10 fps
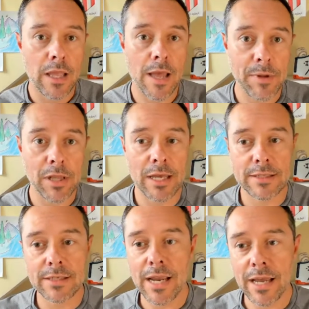
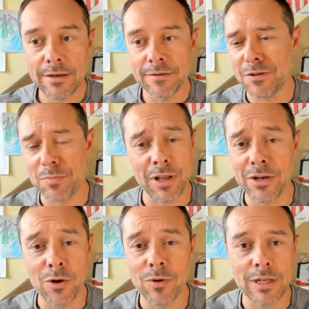MLS, and there's
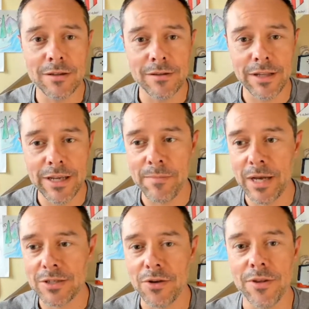probably no one in Liga
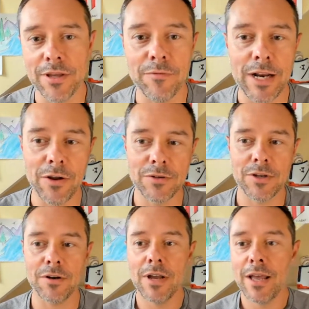MX other than
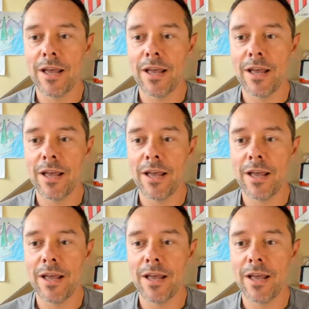Reynoso,